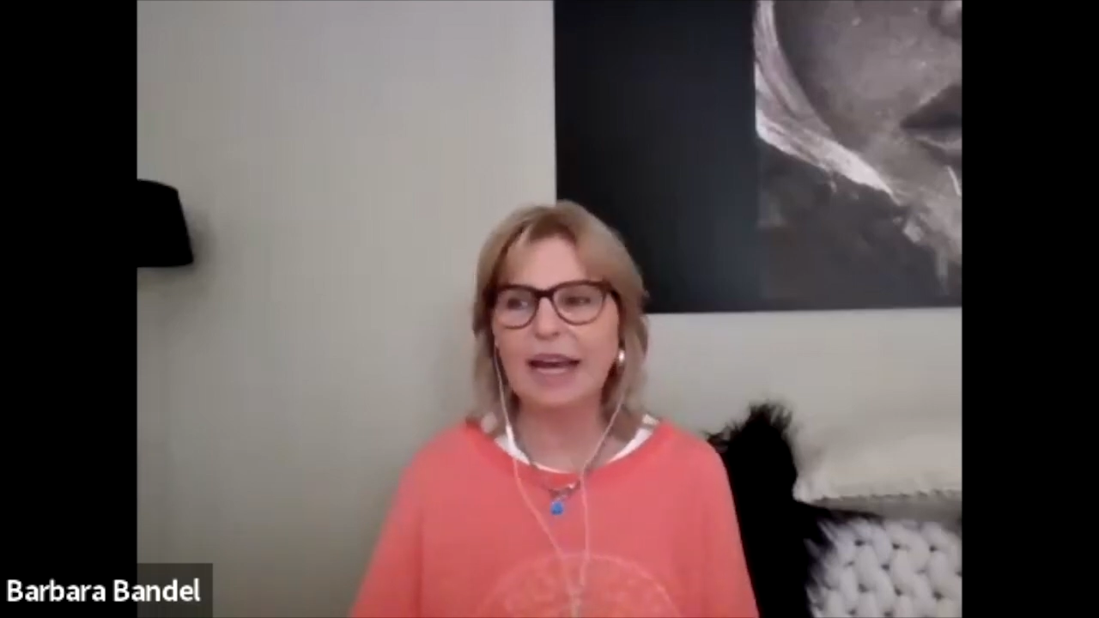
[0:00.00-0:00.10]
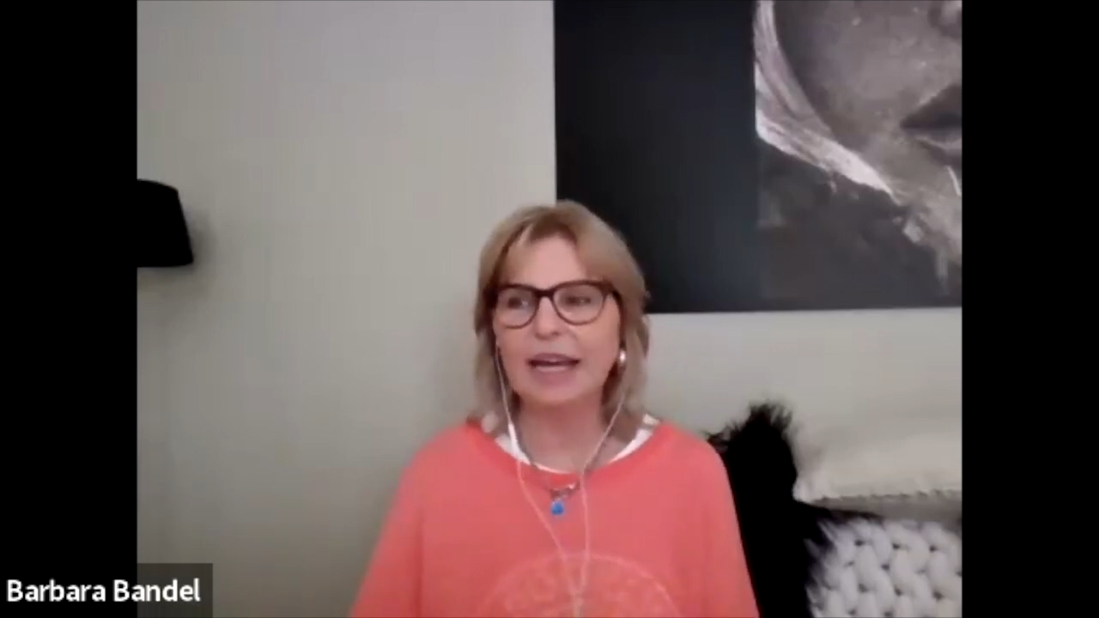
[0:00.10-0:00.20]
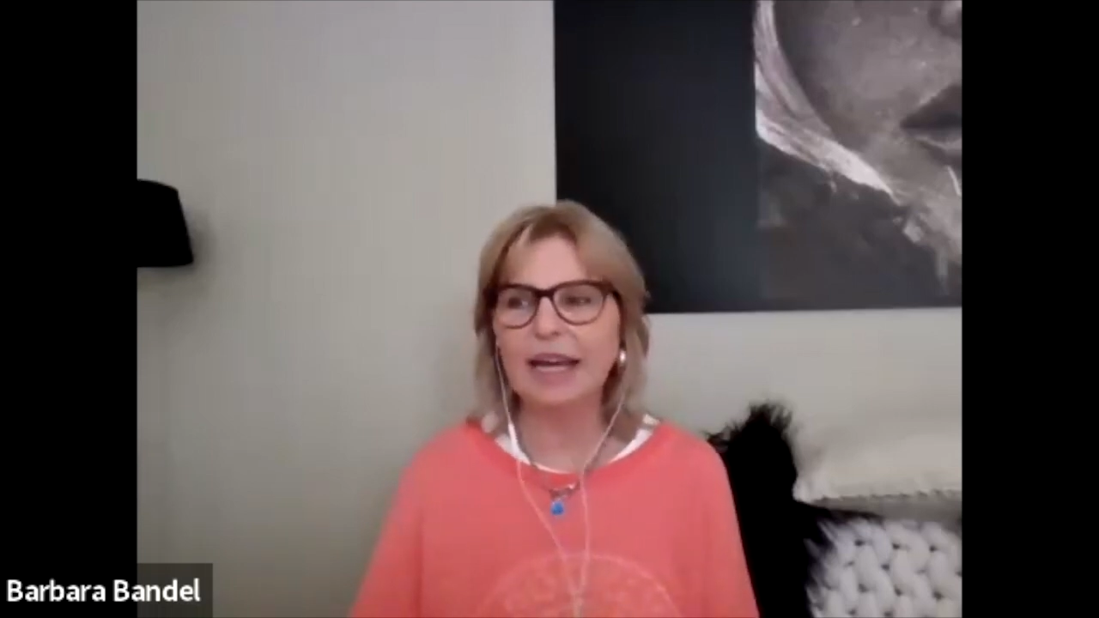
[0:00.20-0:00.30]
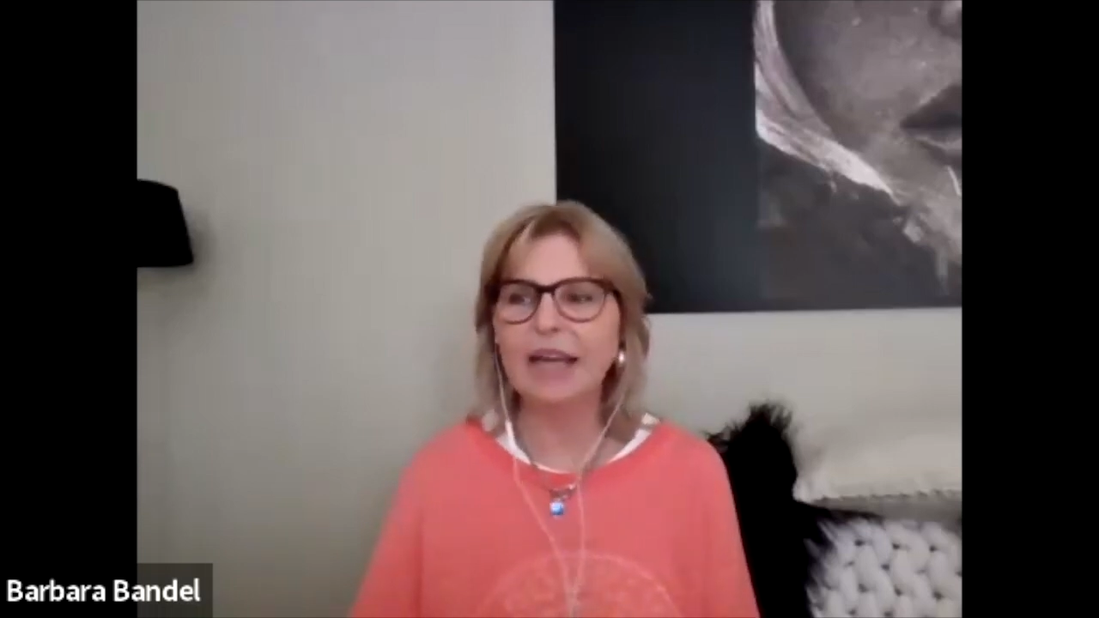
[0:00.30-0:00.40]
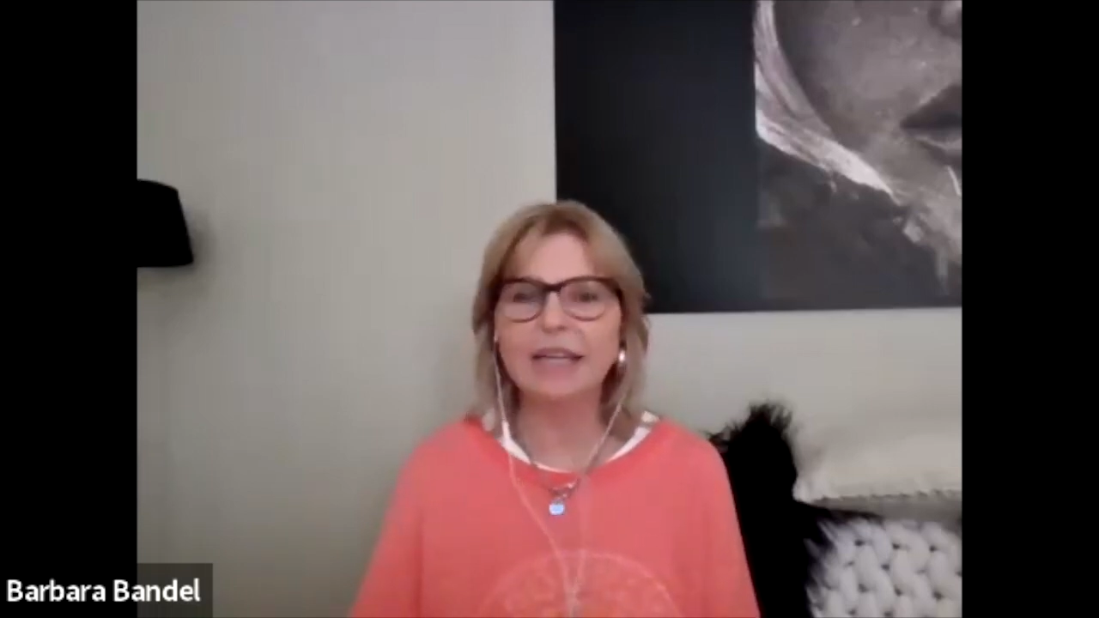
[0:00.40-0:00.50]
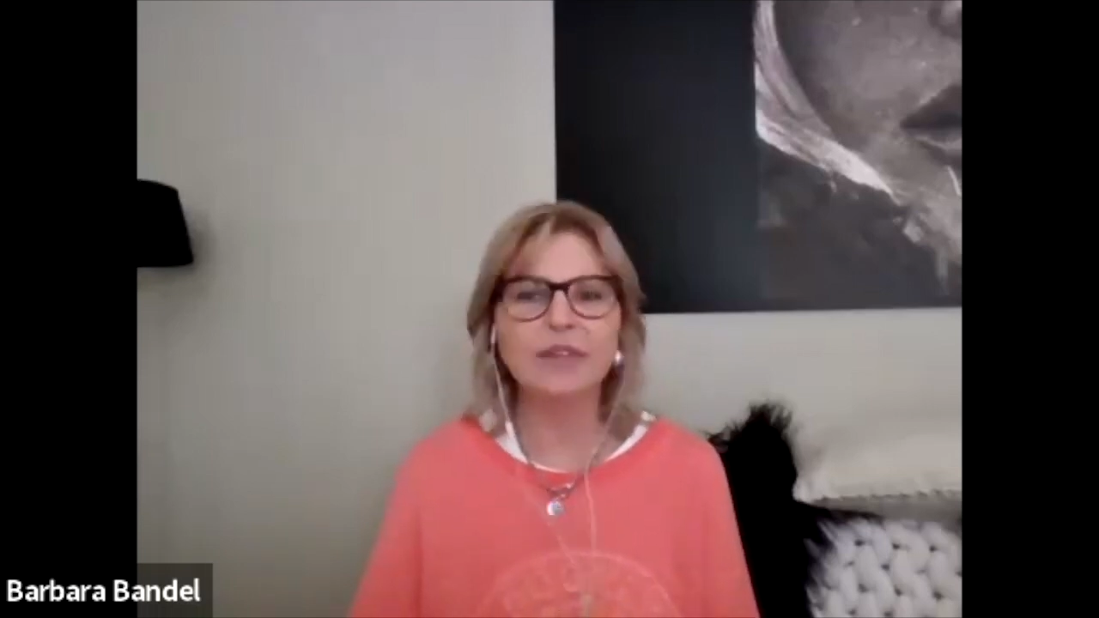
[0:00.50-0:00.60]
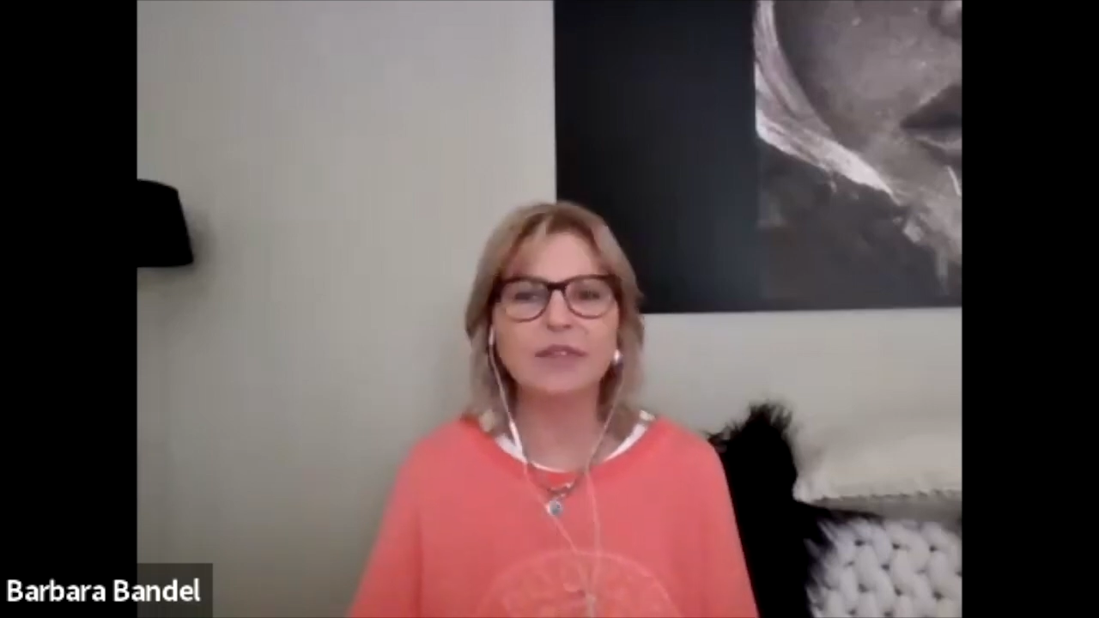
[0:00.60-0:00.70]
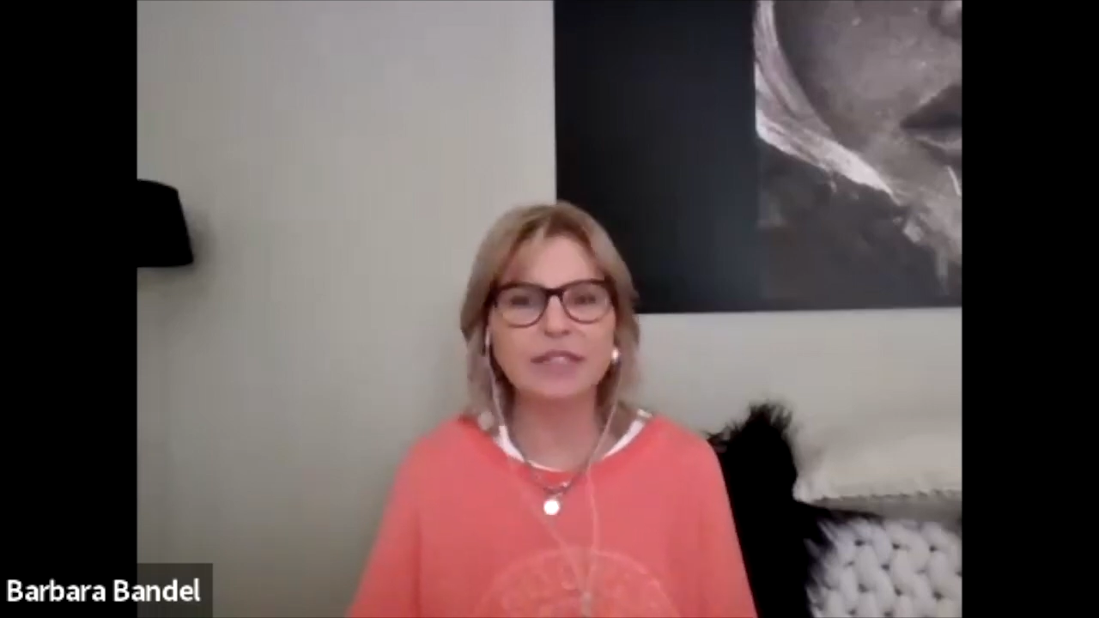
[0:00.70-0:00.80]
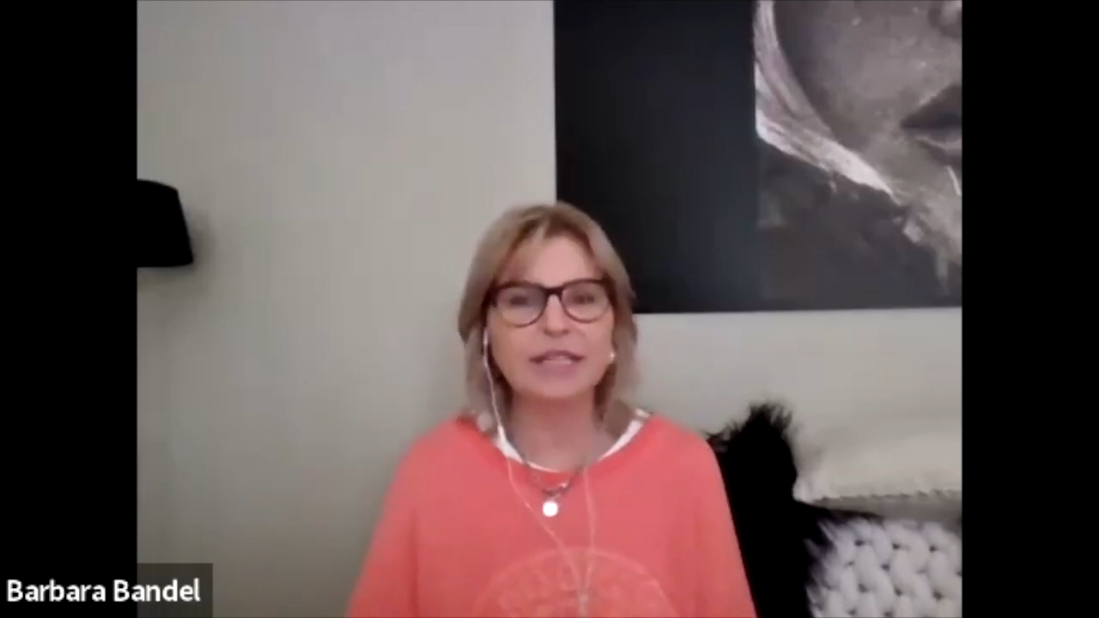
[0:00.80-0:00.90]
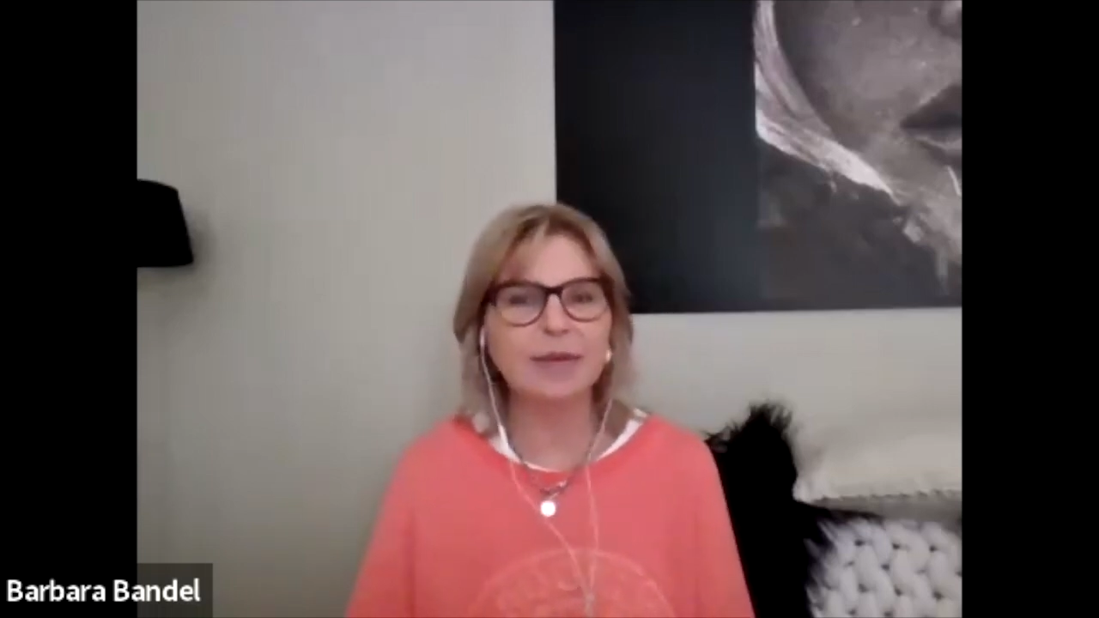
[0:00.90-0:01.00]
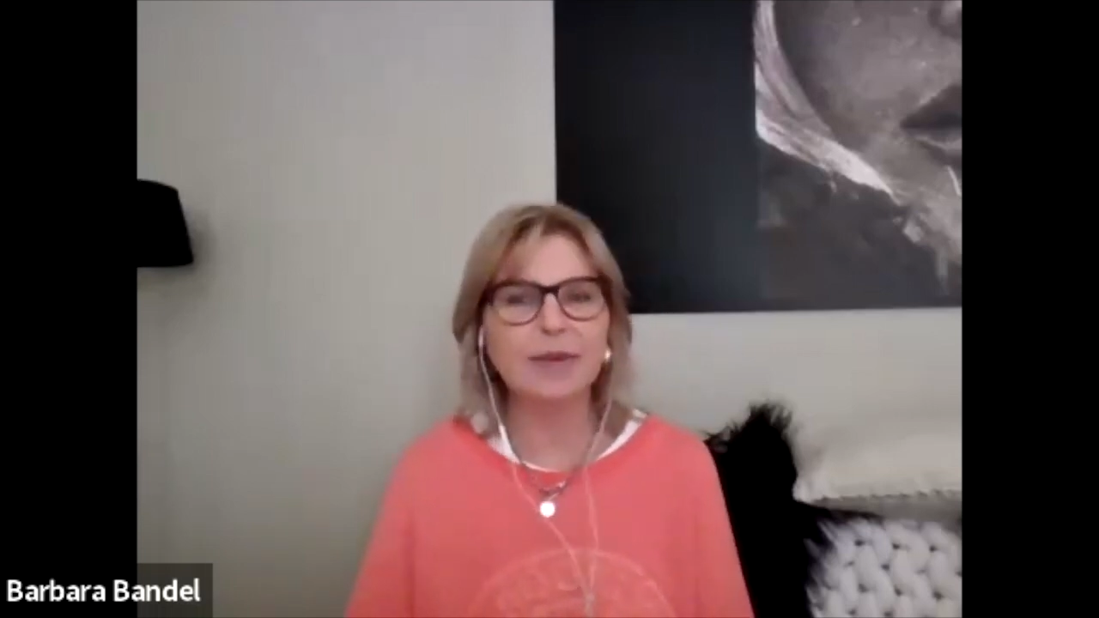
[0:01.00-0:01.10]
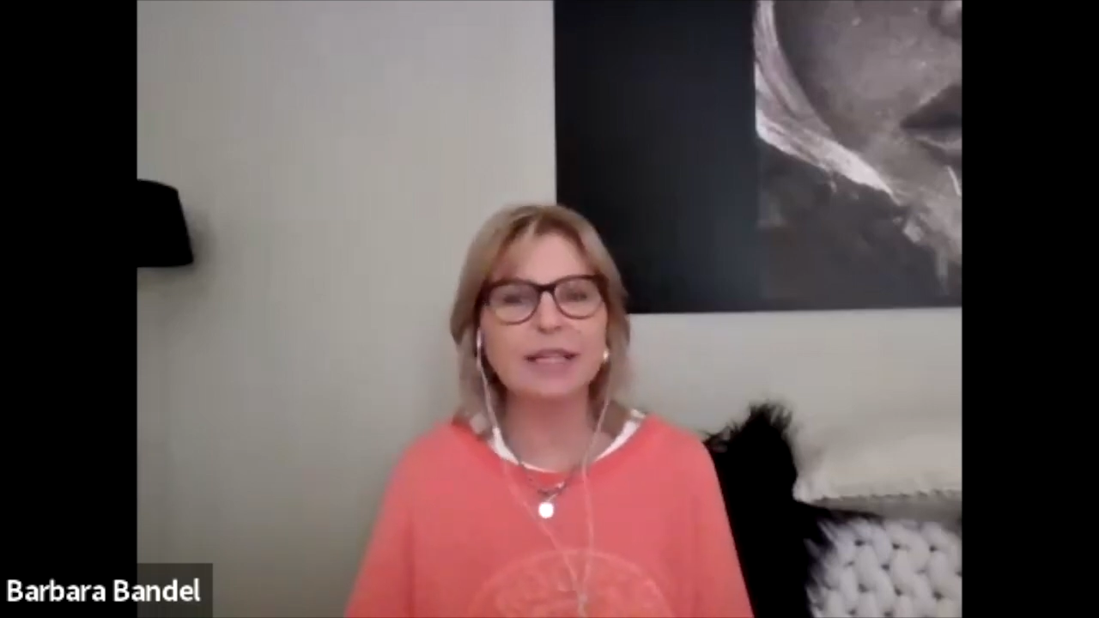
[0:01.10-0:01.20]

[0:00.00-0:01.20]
And I give the same